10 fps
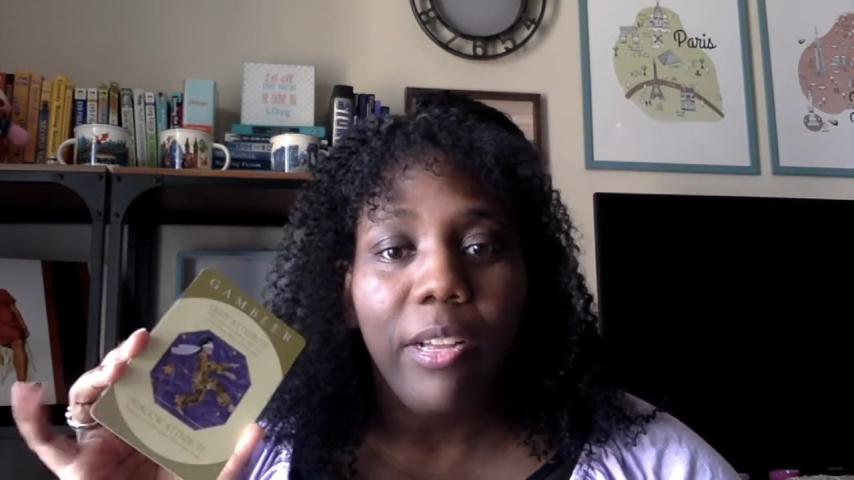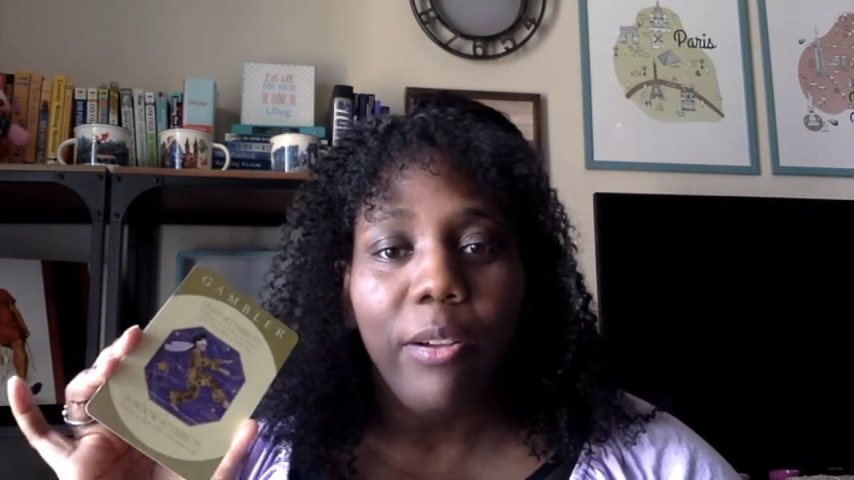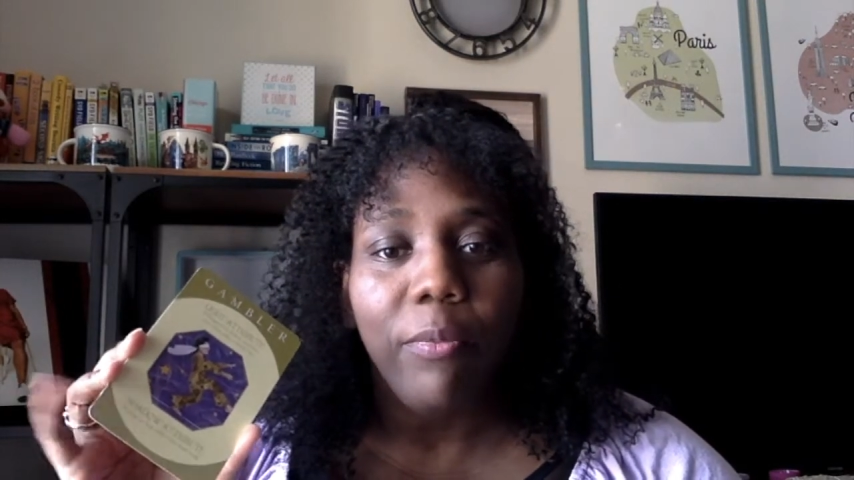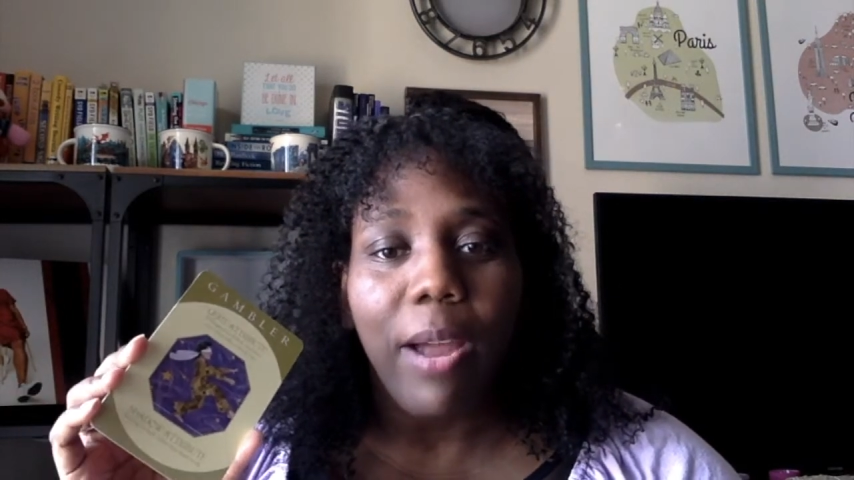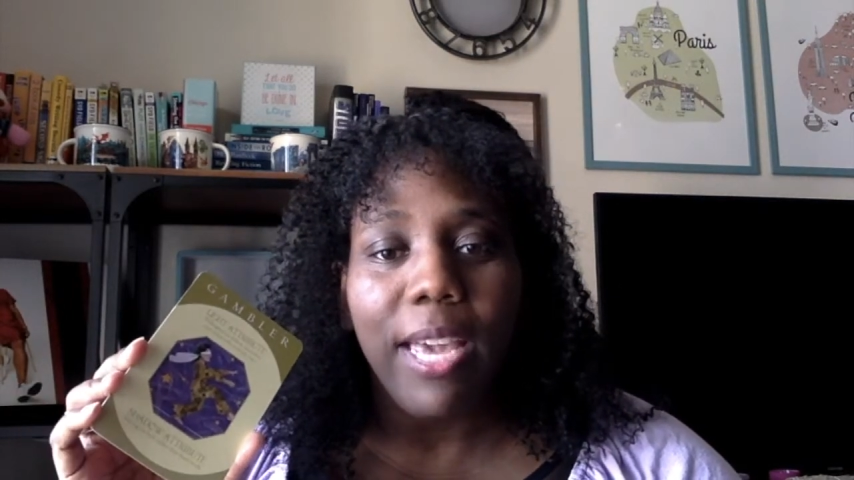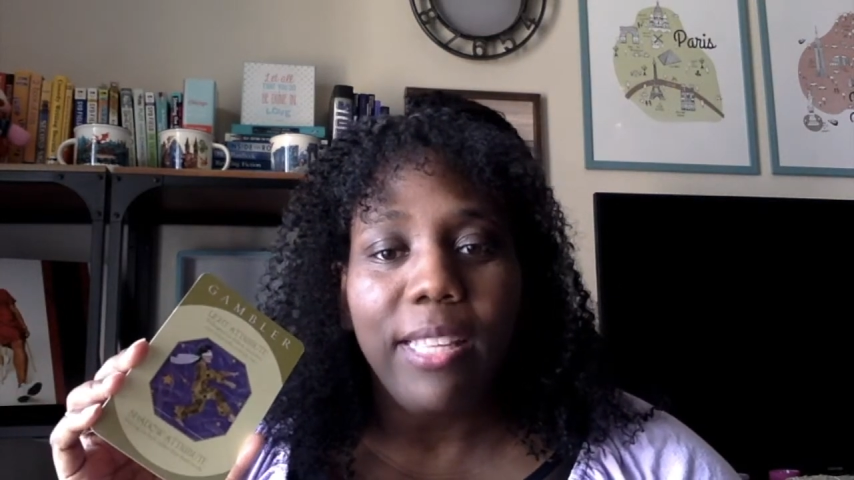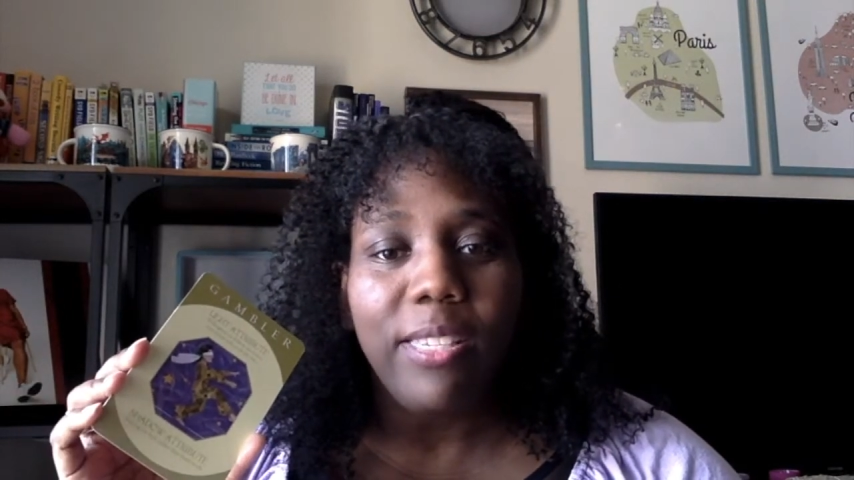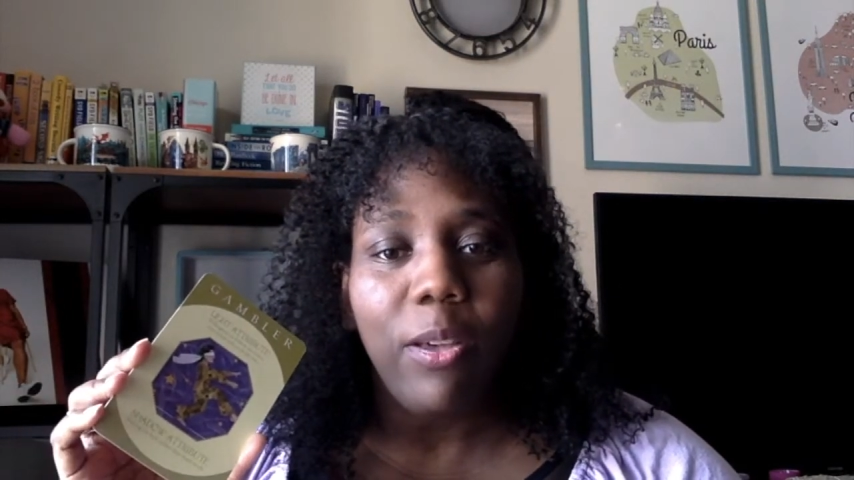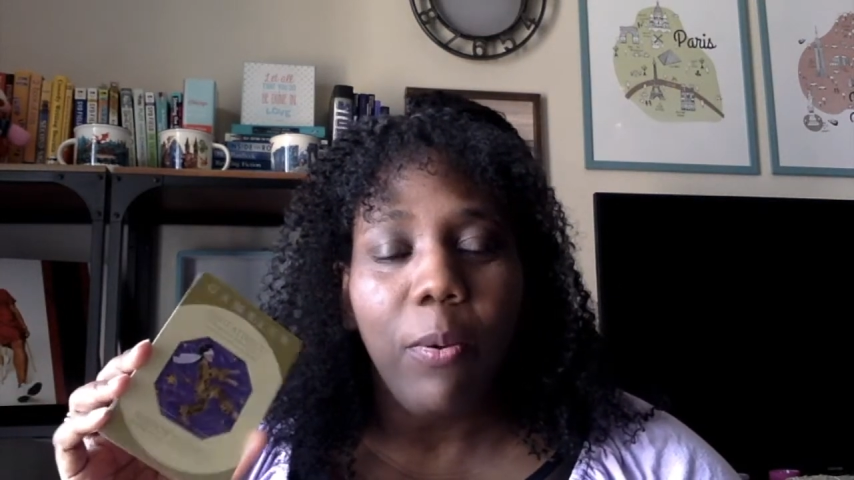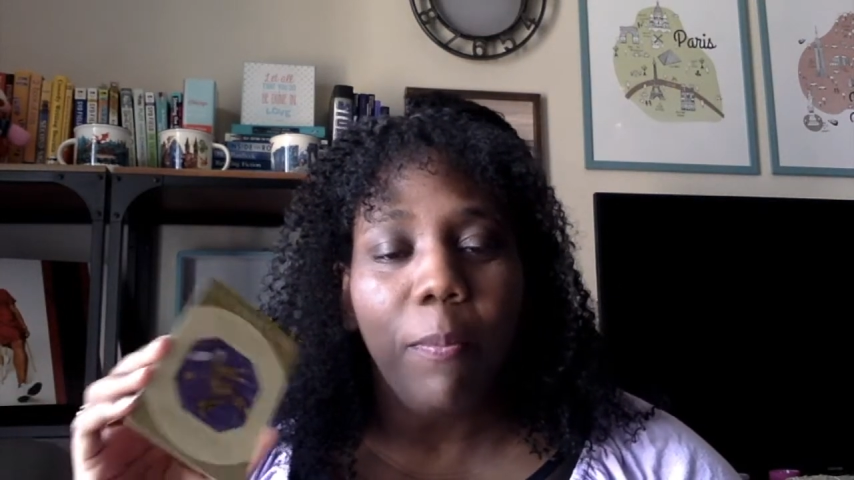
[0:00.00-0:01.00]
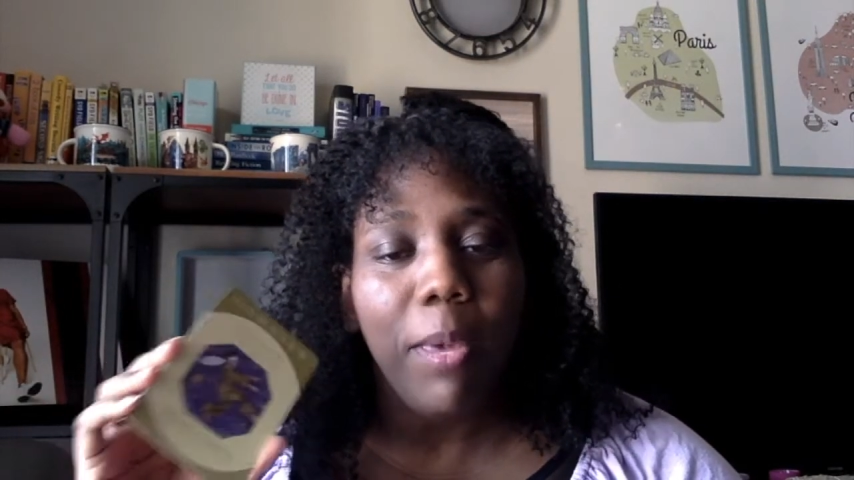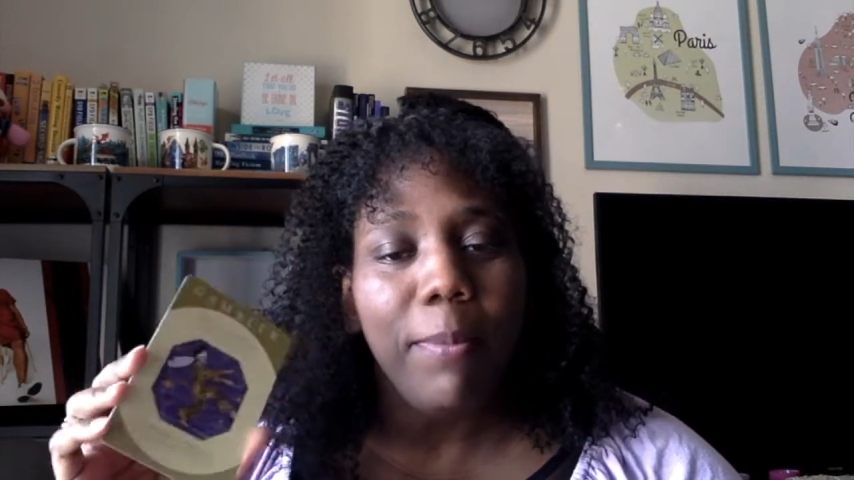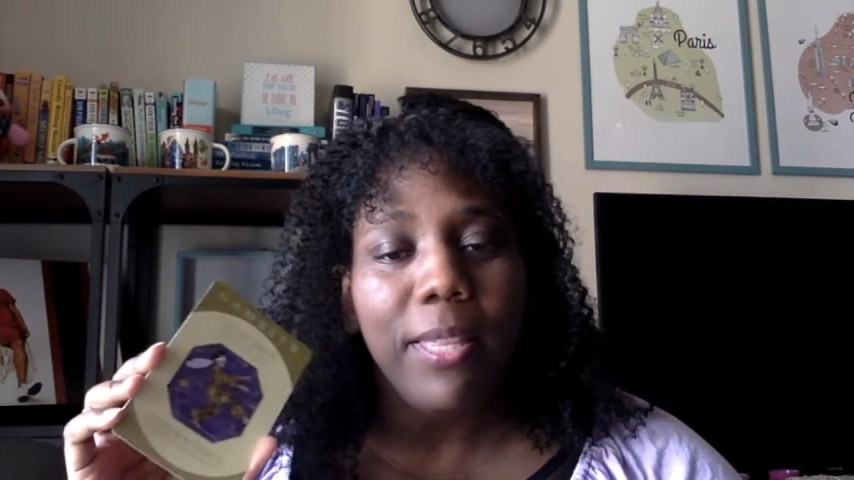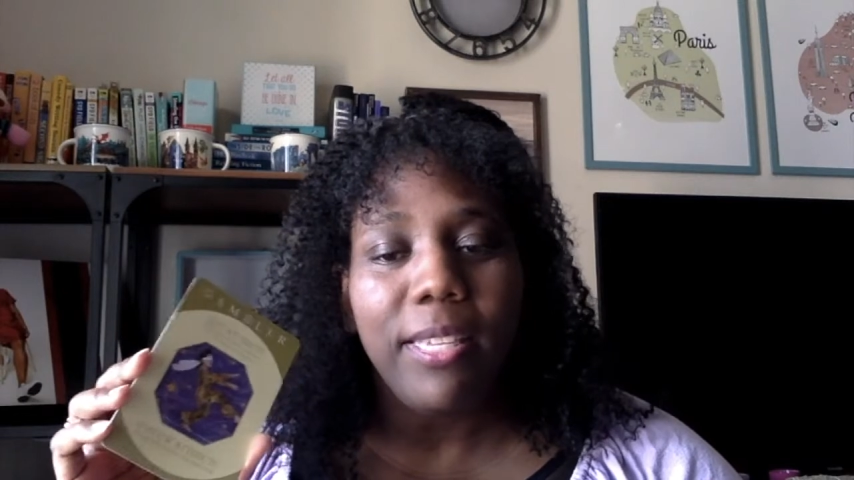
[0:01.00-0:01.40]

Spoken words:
right? So maybe